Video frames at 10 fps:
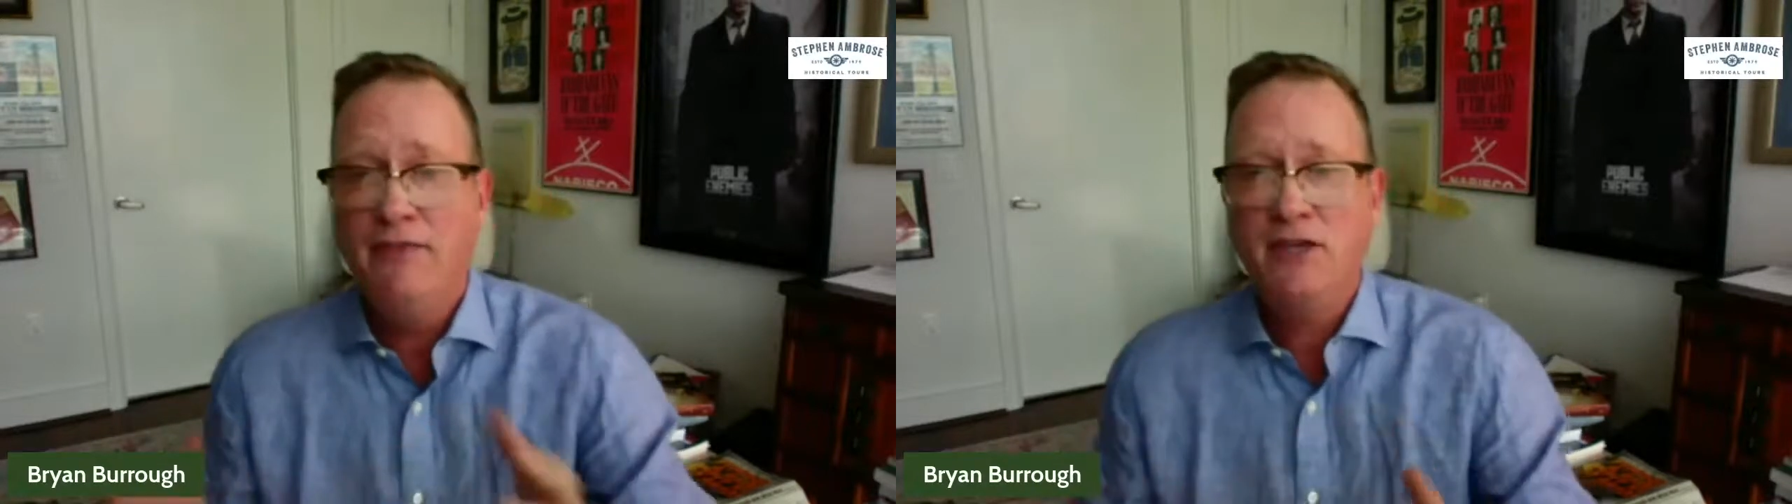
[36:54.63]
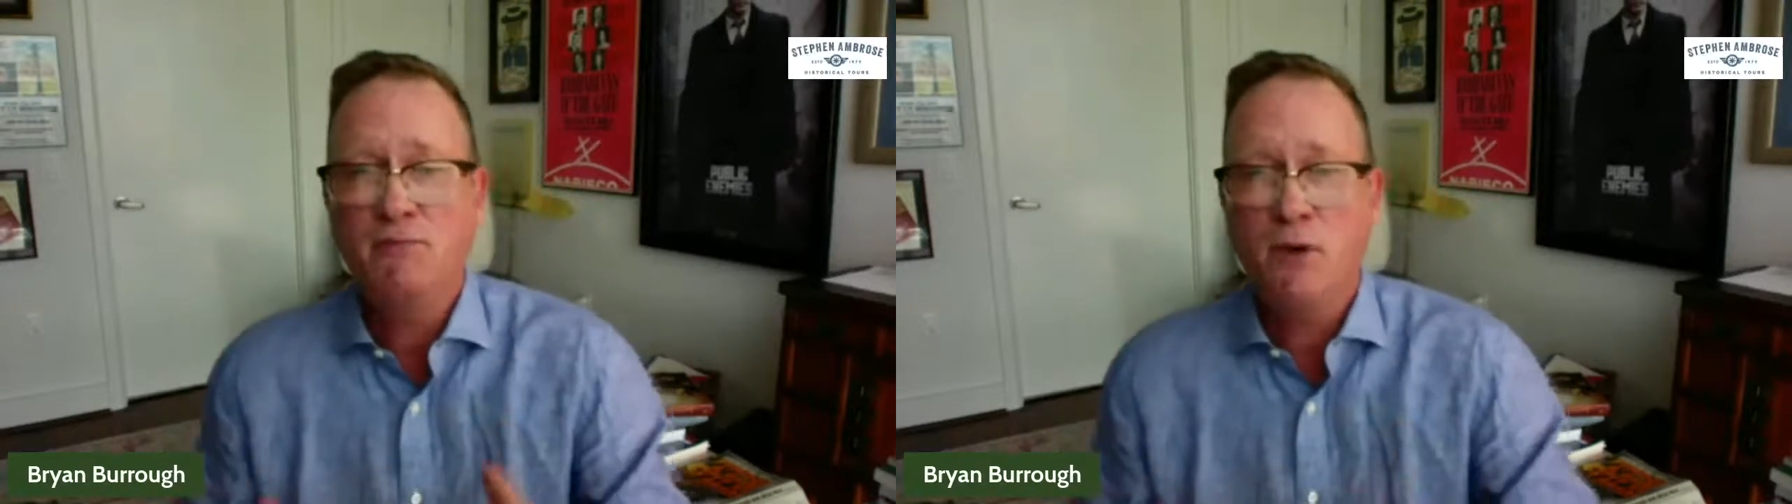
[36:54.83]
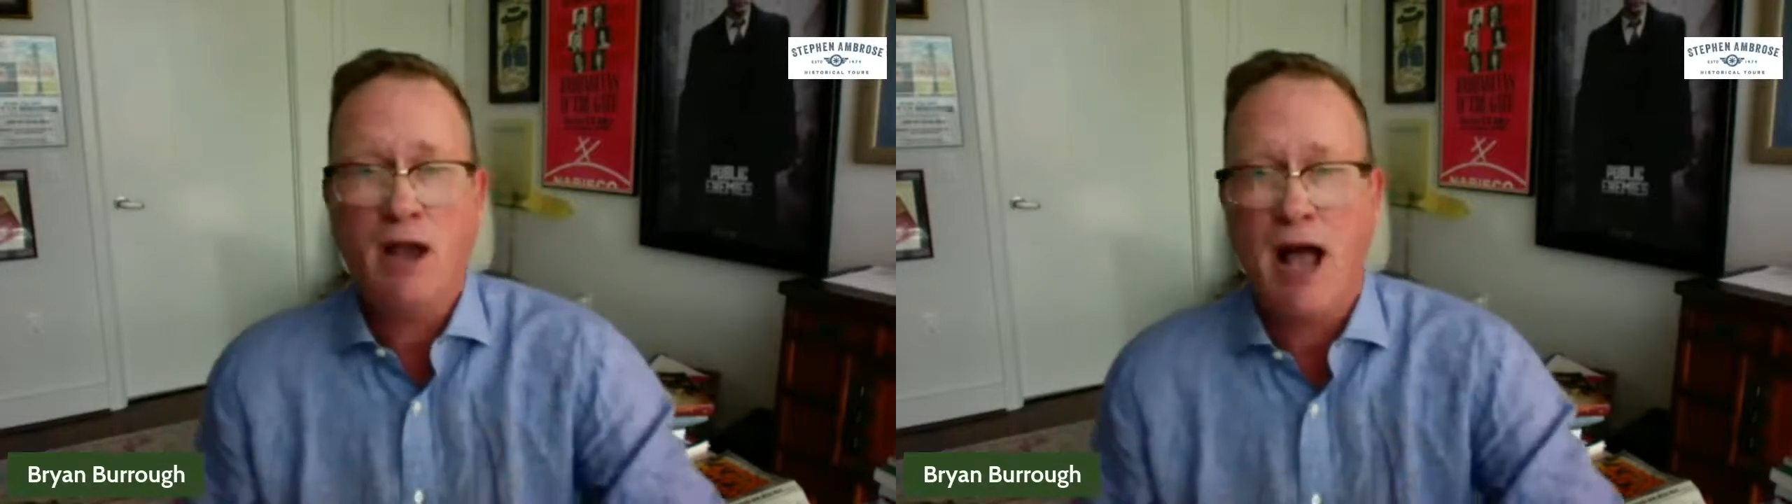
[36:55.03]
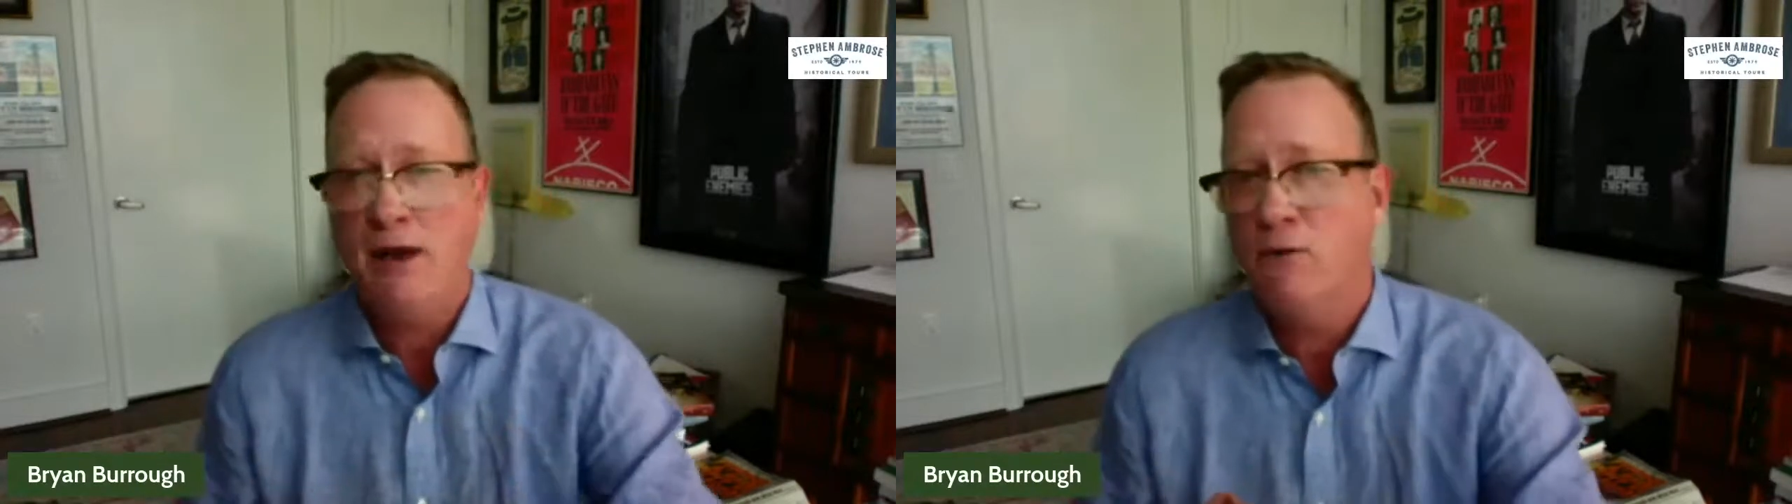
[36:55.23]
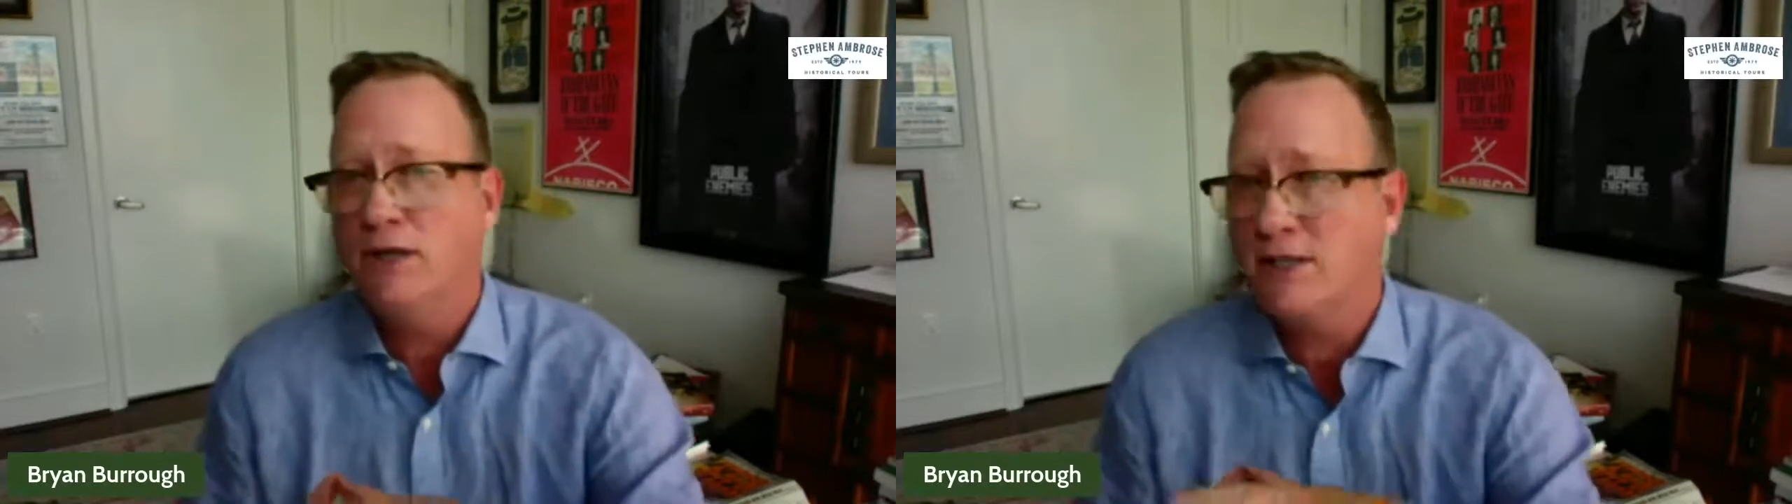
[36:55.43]
this book i
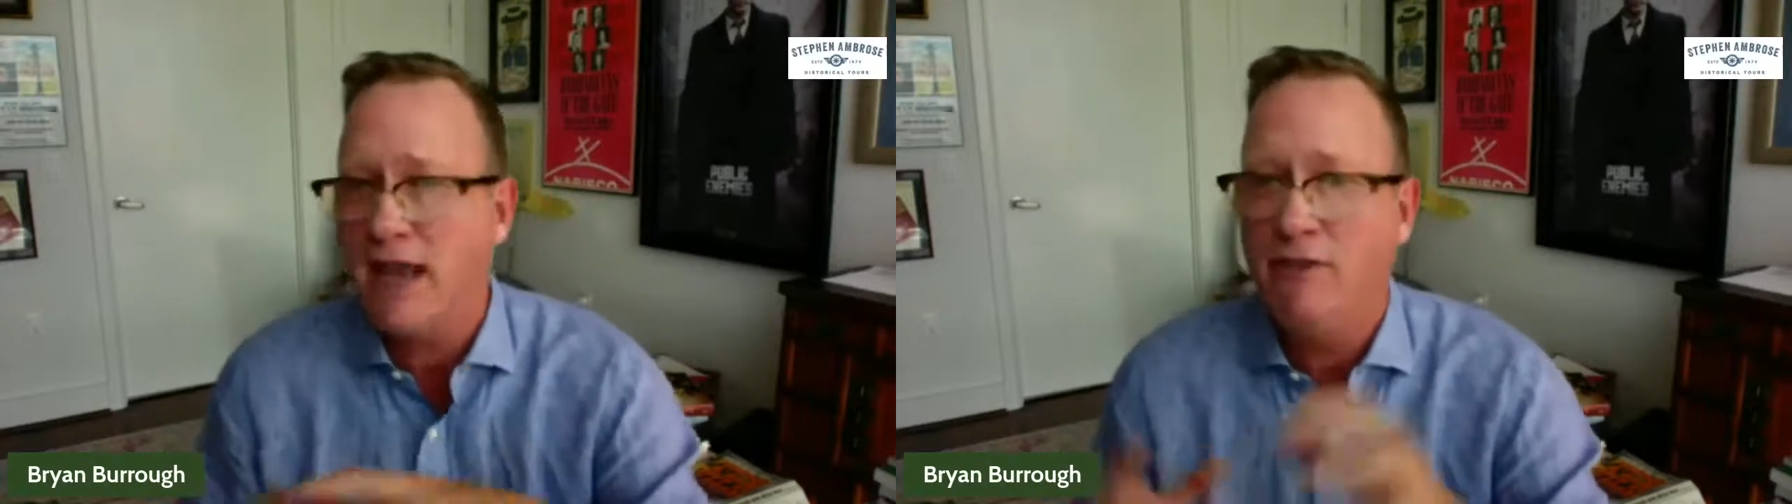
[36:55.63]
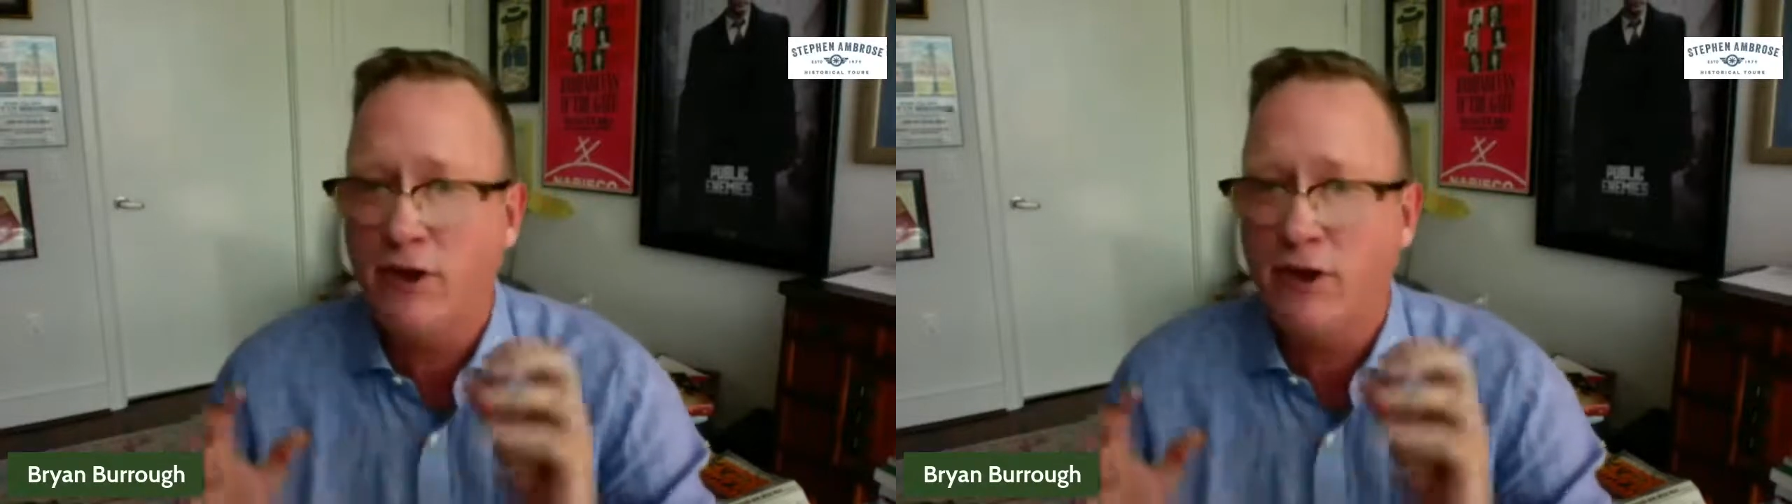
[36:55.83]
don't want to say